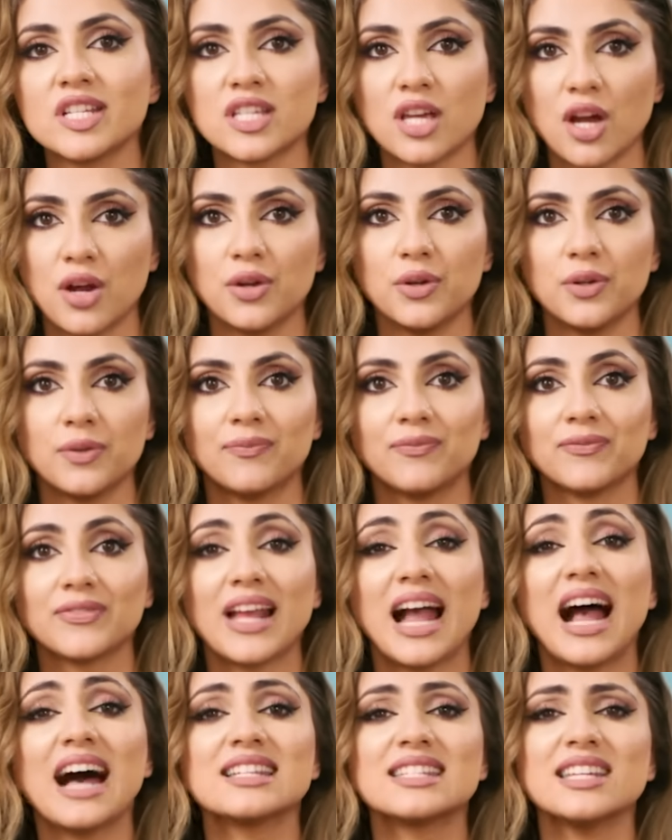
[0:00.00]
tone,
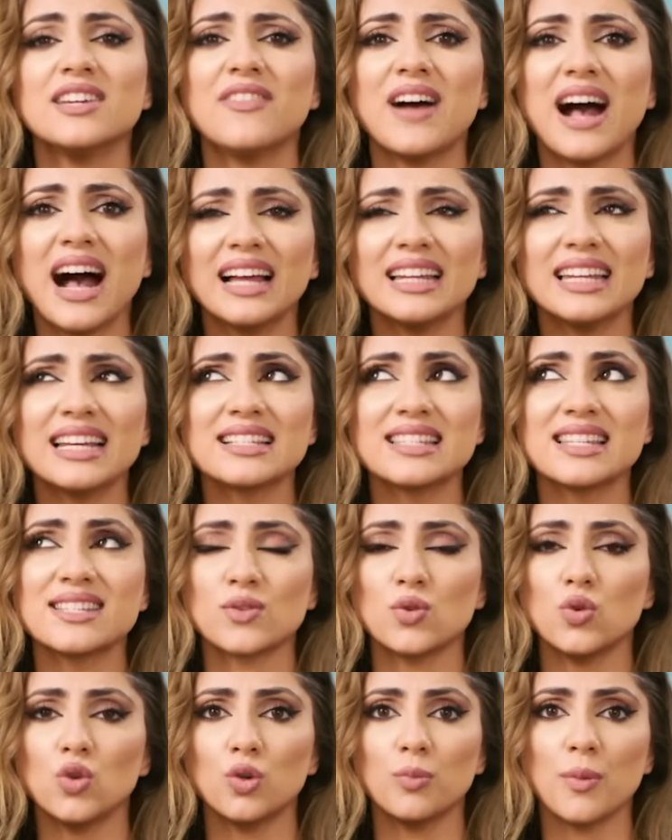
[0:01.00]
as if Alex is
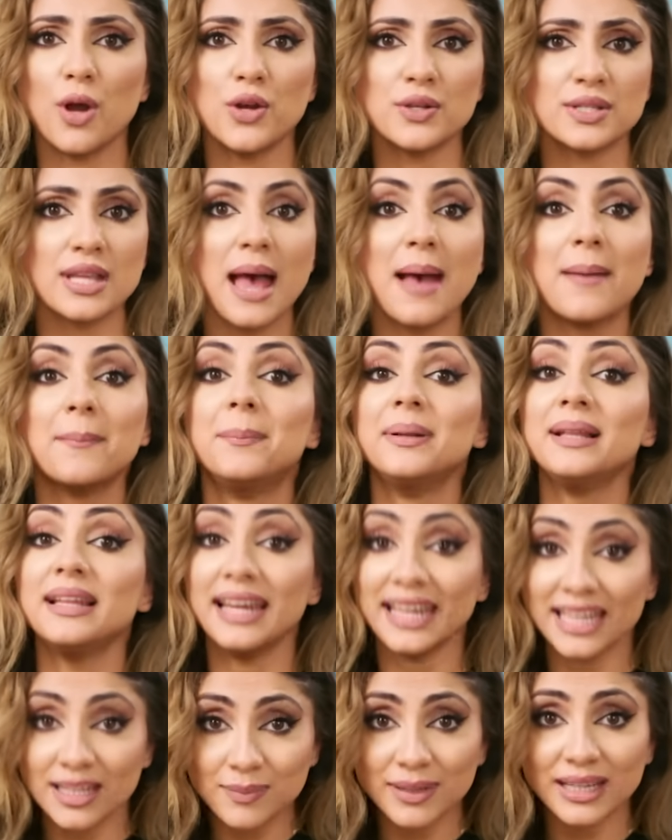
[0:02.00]
almost
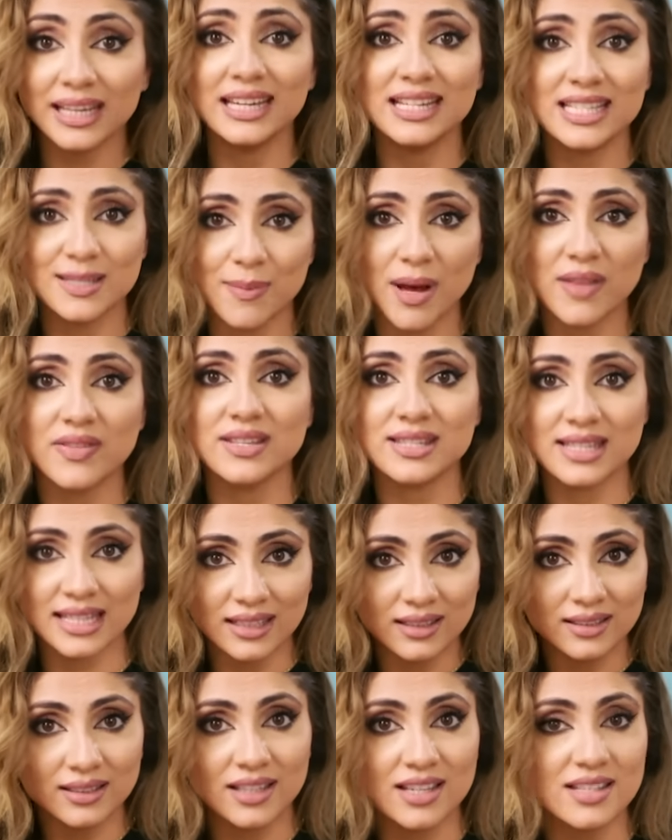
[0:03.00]
blaming his mother's
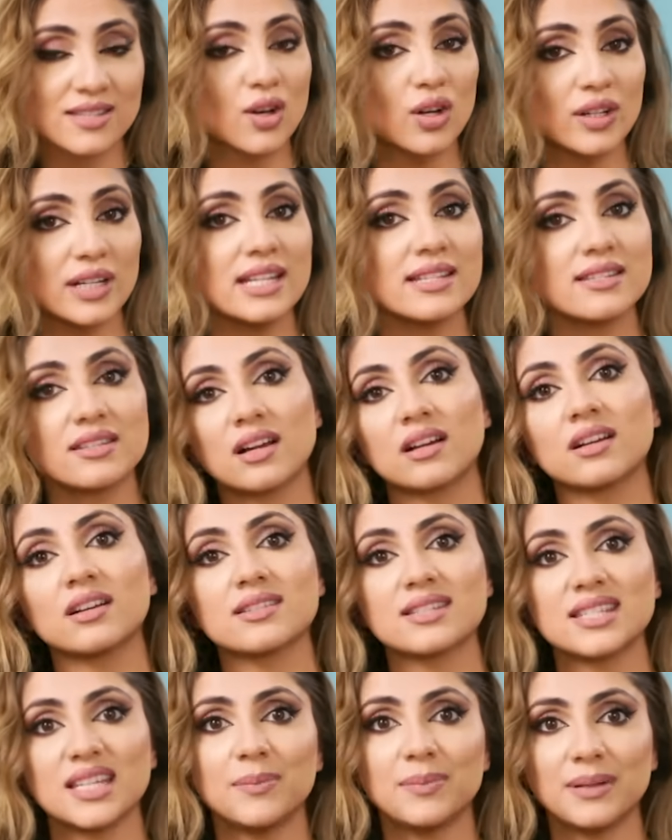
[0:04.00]
illness on his younger
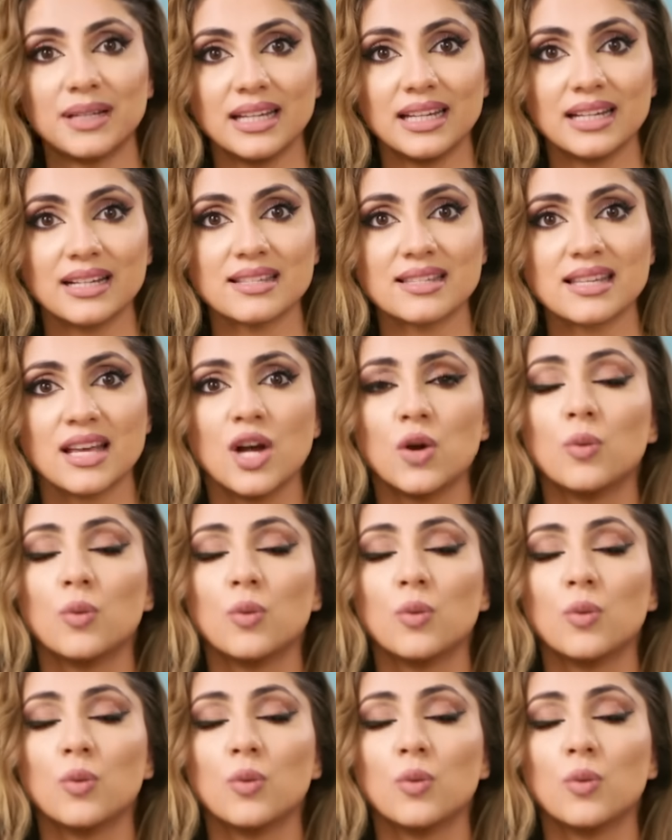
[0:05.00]
siblings,